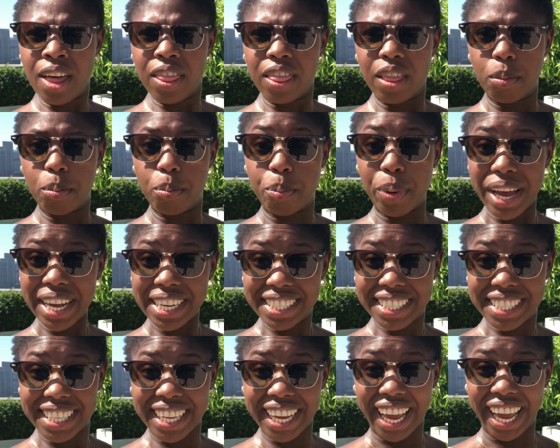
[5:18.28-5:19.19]
the
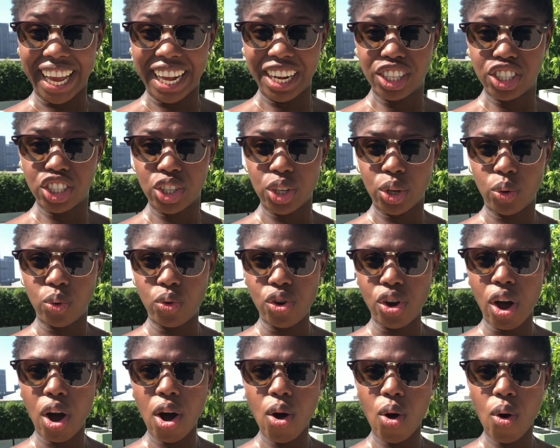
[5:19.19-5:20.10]
best thing to
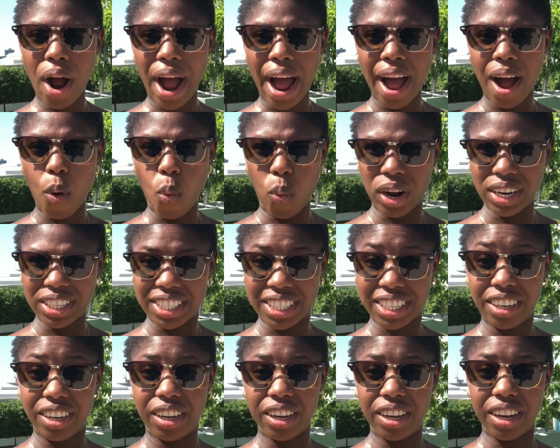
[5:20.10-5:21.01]
know
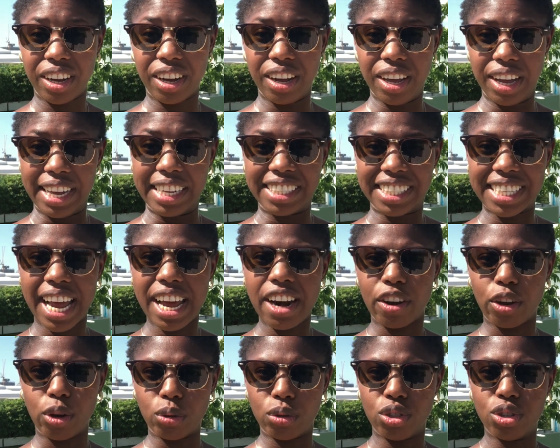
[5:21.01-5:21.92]
what's
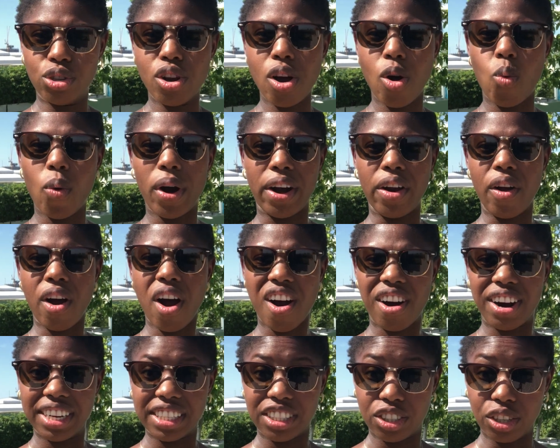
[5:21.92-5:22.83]
inside of you, to know where you
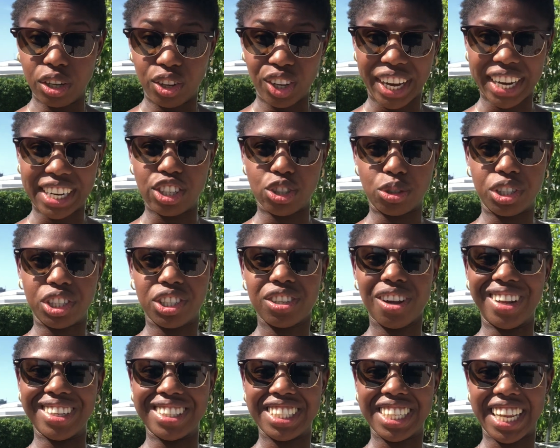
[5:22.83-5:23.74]
are, is to look at your
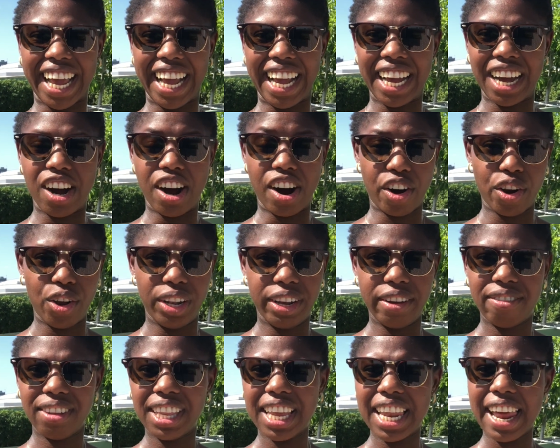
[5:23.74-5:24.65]
results. Like, are you
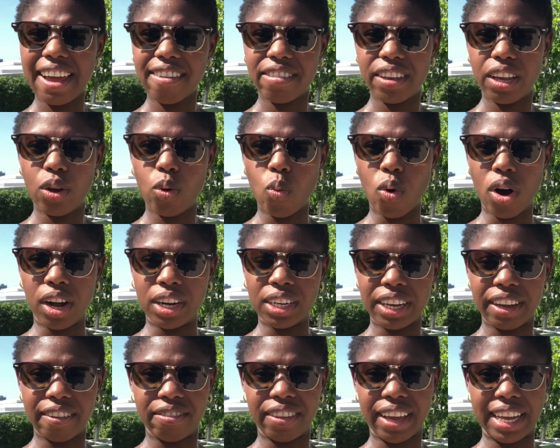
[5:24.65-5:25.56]
living the life that you
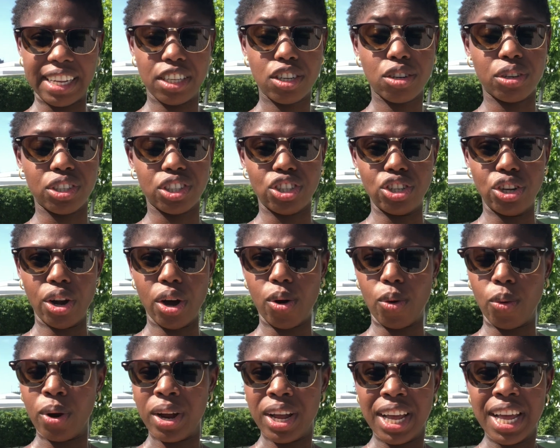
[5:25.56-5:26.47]
want? If the answer is
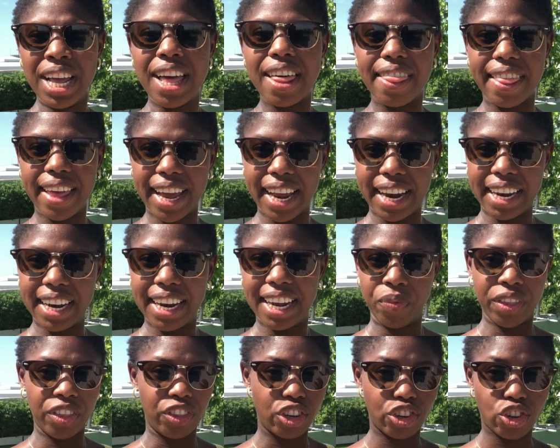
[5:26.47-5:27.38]
no, then
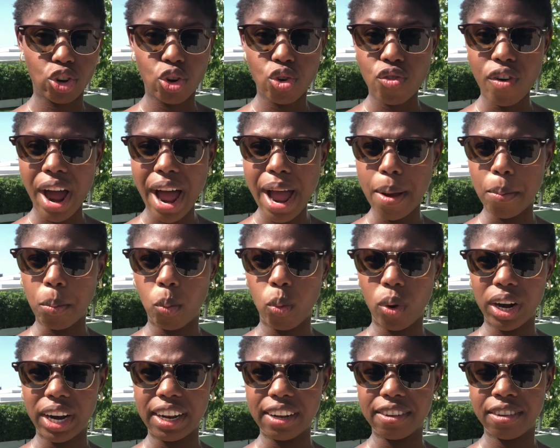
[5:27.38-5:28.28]
describe
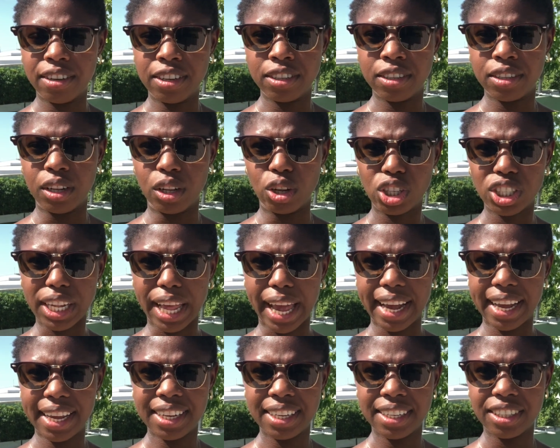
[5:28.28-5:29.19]
what it looks
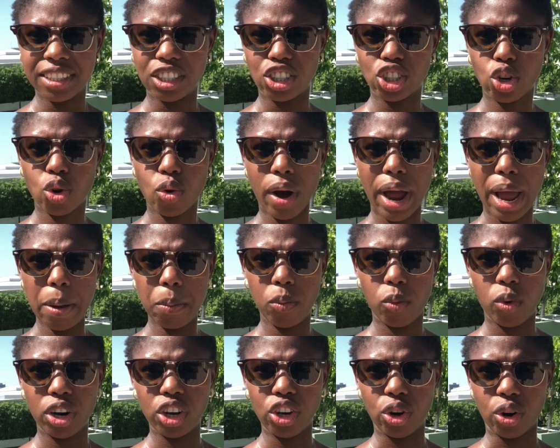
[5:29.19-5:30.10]
like. Describe
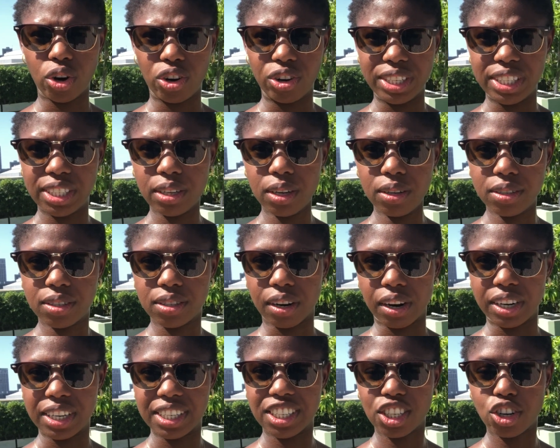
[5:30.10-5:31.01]
what your results
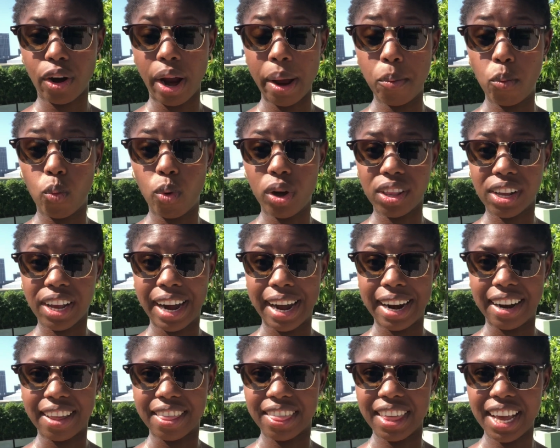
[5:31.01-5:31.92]
are. Describe what
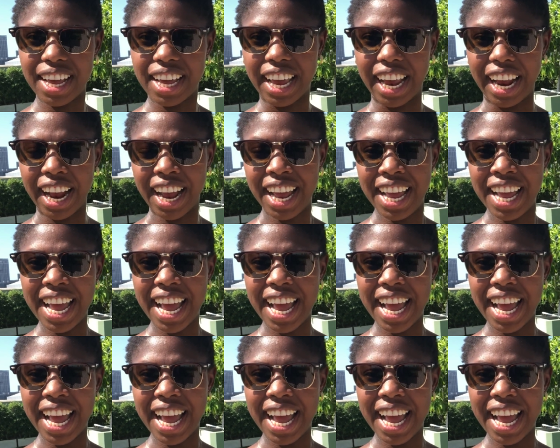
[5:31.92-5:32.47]
kind of thinking